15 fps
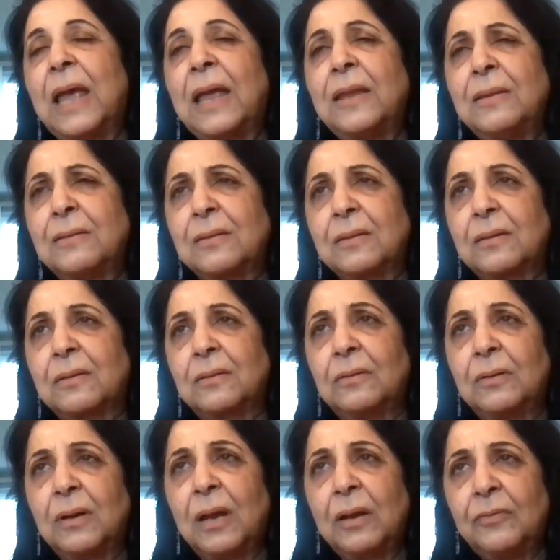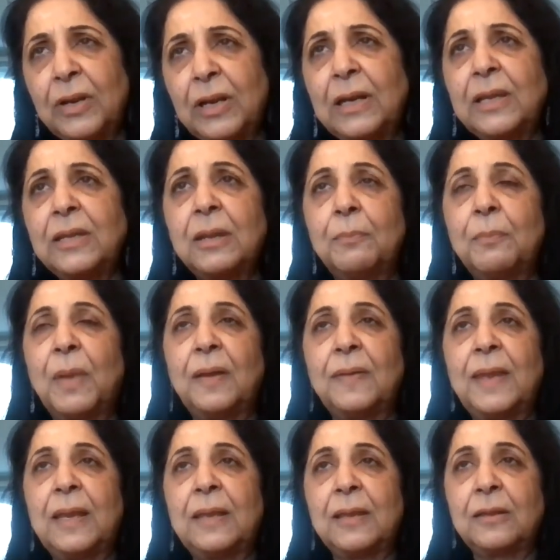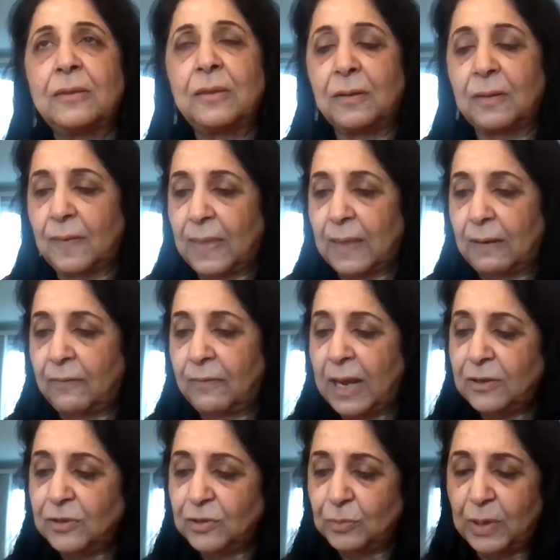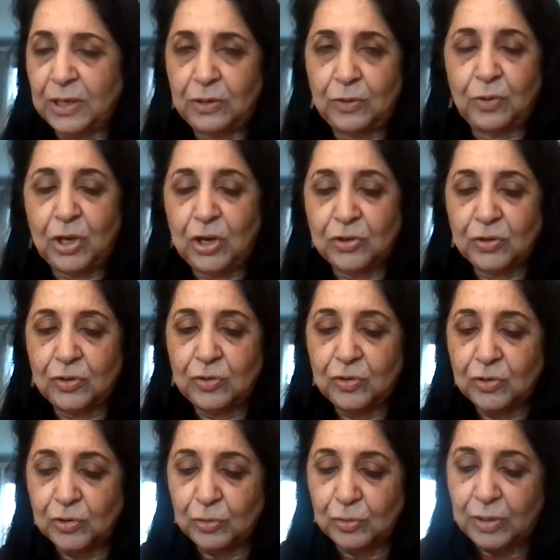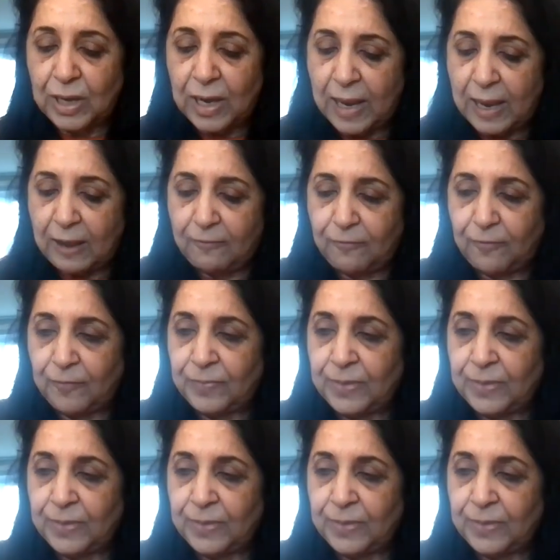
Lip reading: and really demanding that the right to education should have